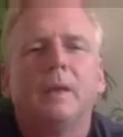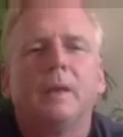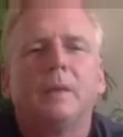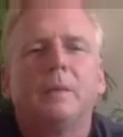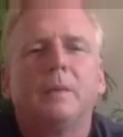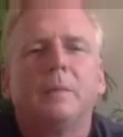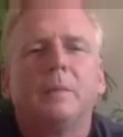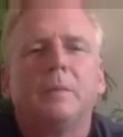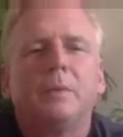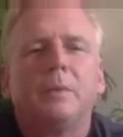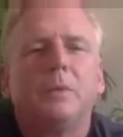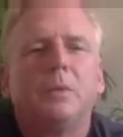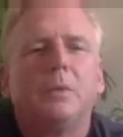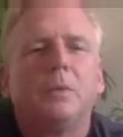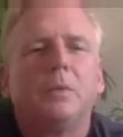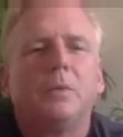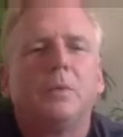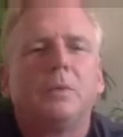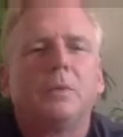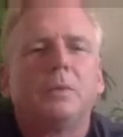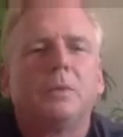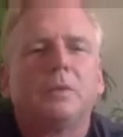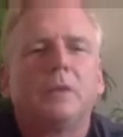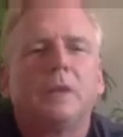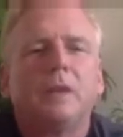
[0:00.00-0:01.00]
Beautiful
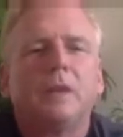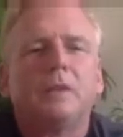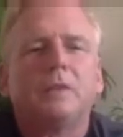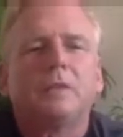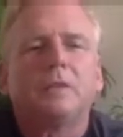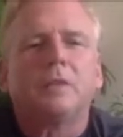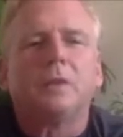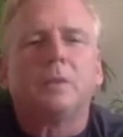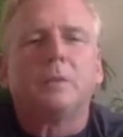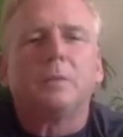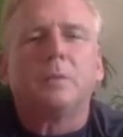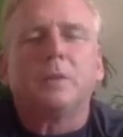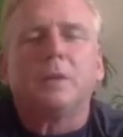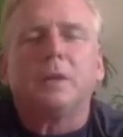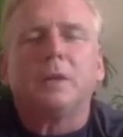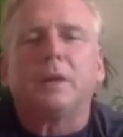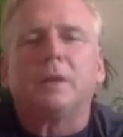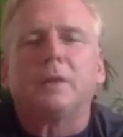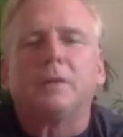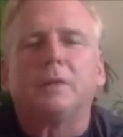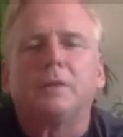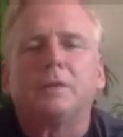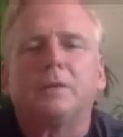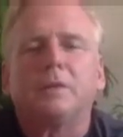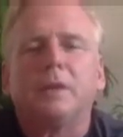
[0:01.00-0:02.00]
side sculpting
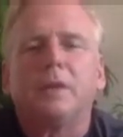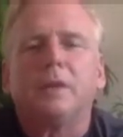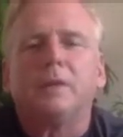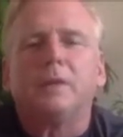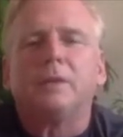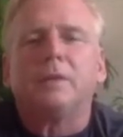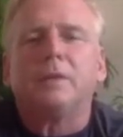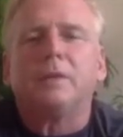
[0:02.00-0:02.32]
exercise.